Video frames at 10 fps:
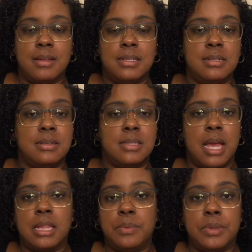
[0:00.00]
They did
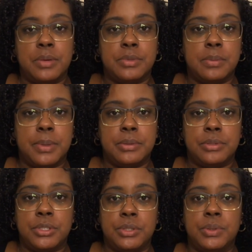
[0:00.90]
exactly what they were
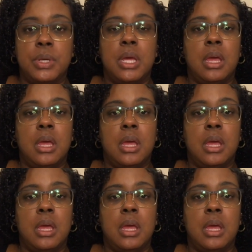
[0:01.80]
supposed to,